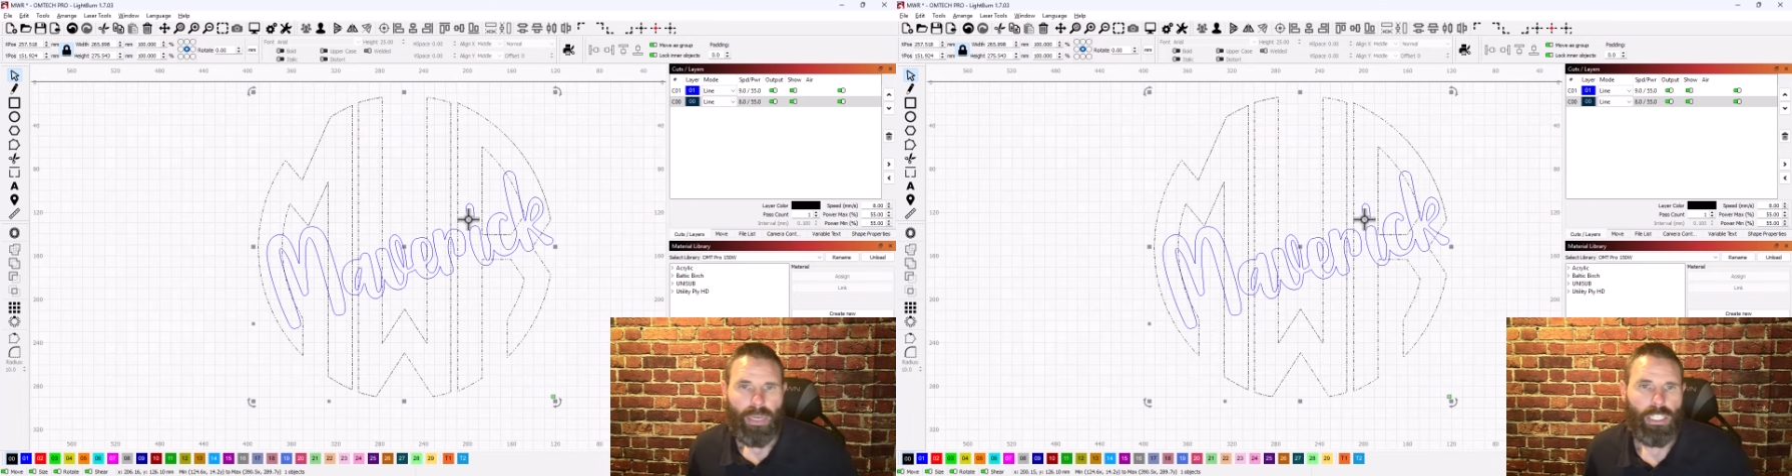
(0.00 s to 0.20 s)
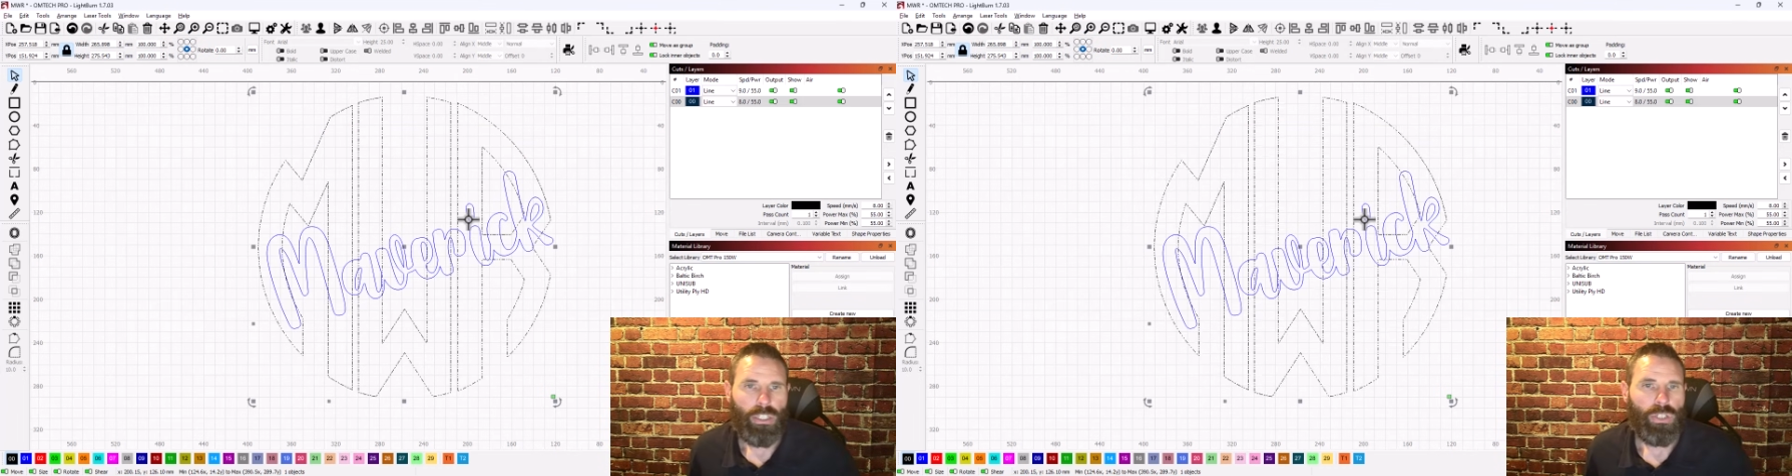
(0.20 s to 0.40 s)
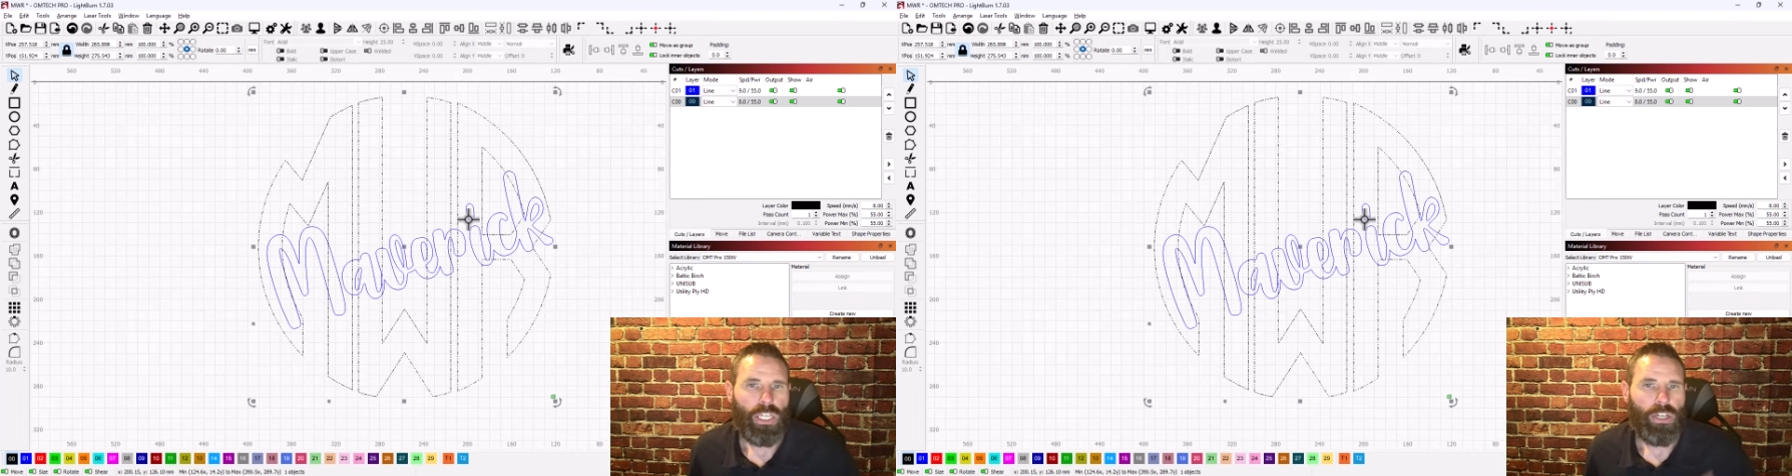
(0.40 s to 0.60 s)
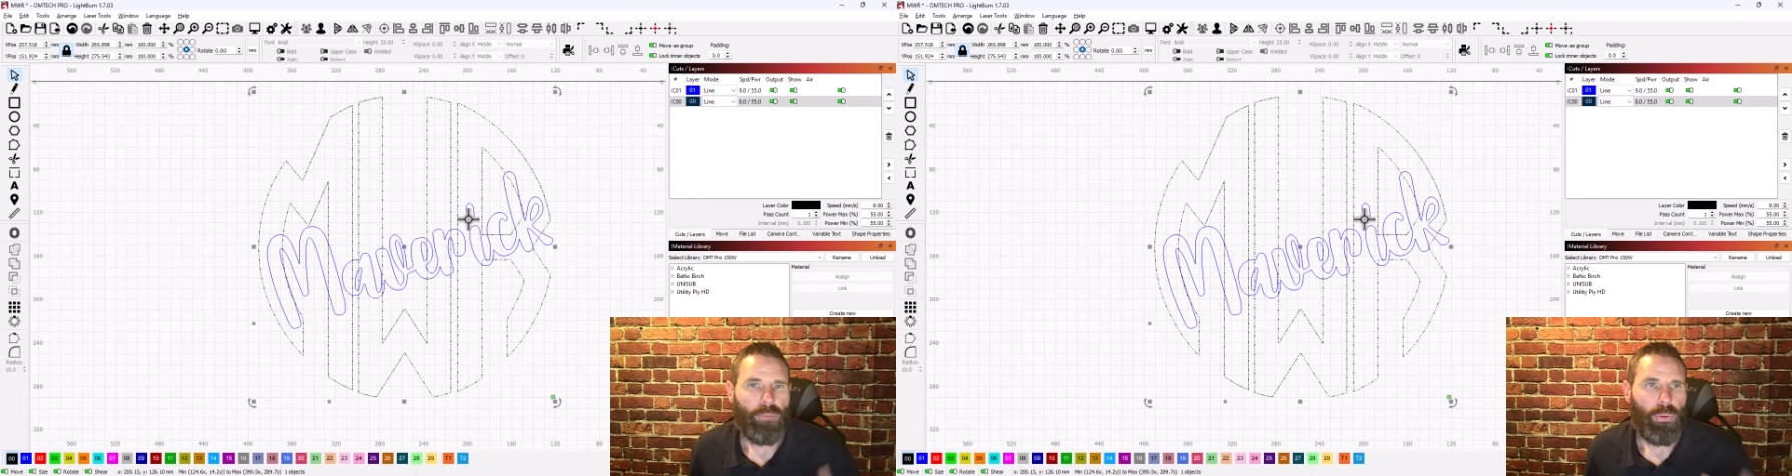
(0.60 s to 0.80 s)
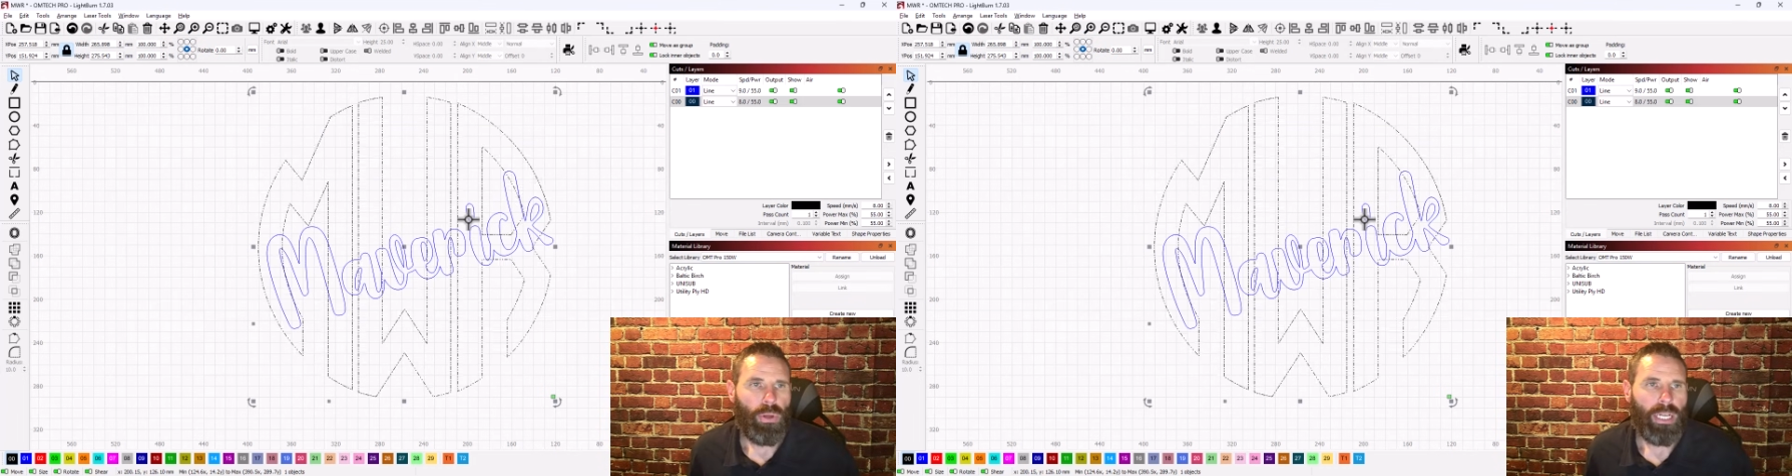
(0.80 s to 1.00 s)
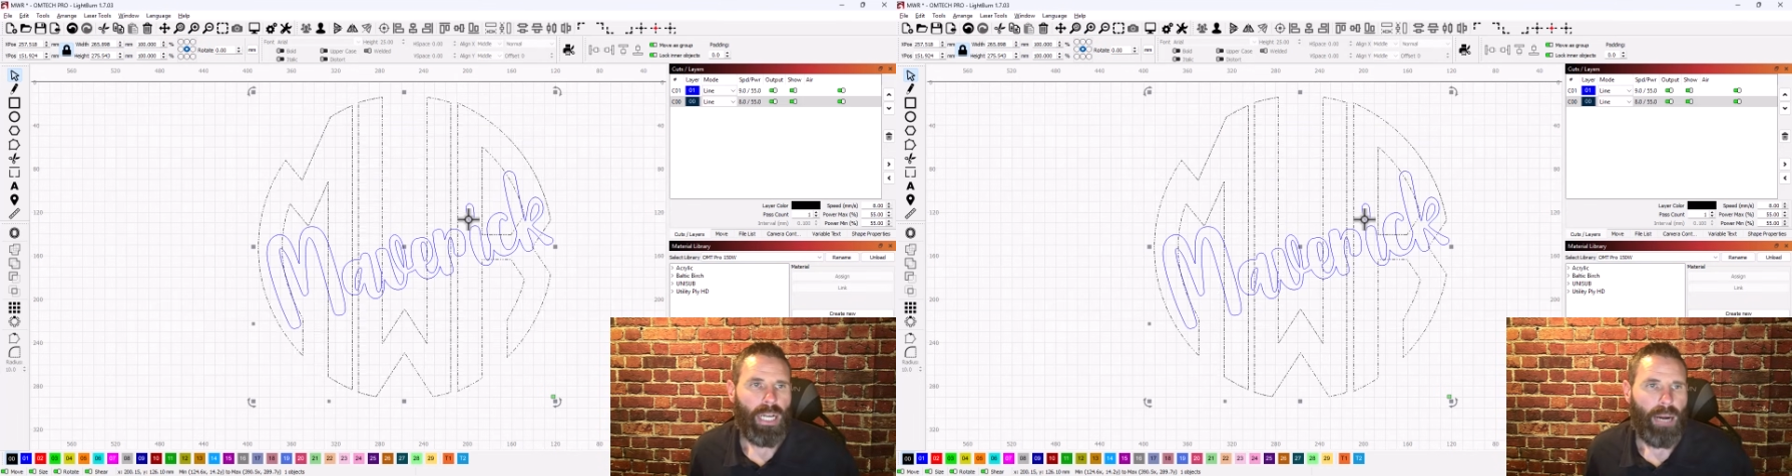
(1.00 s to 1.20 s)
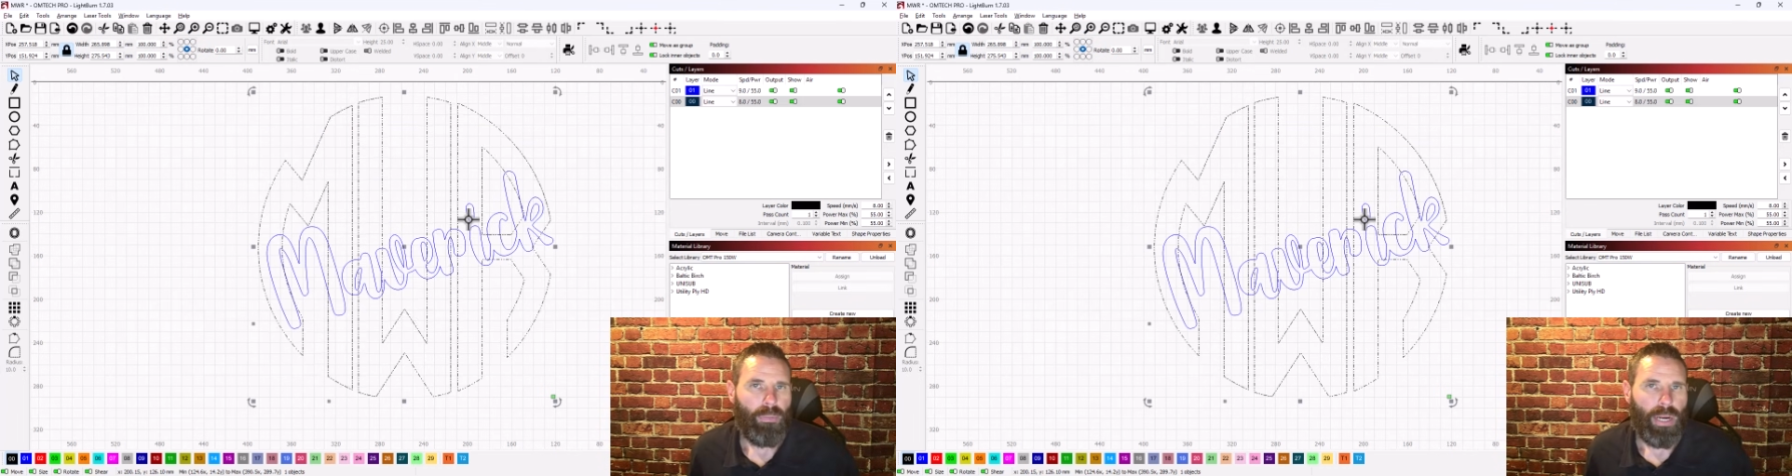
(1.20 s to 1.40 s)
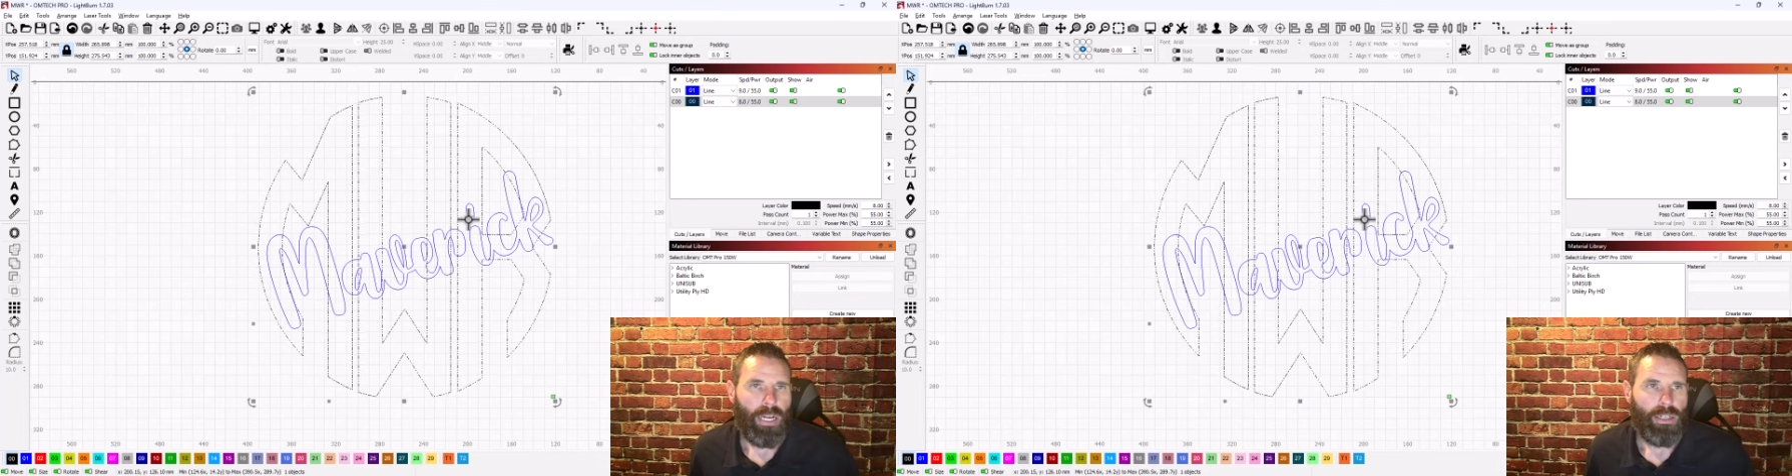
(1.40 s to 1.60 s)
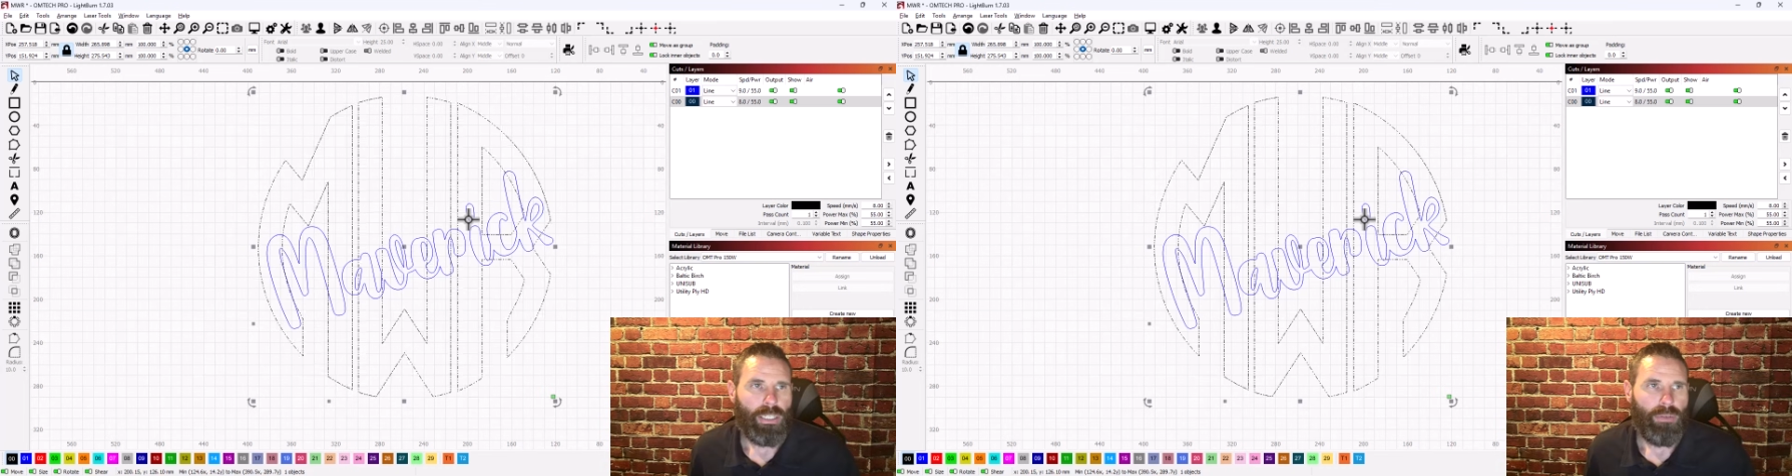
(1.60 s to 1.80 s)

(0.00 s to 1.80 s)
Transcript: Because using your Boolean operators,